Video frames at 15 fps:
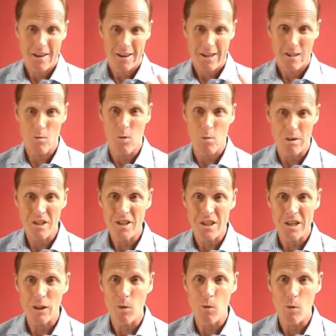It's what we're
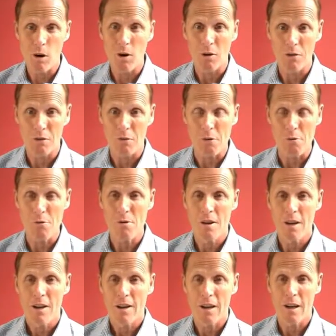seeing the world through.
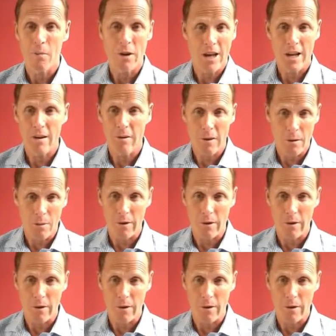We're hearing,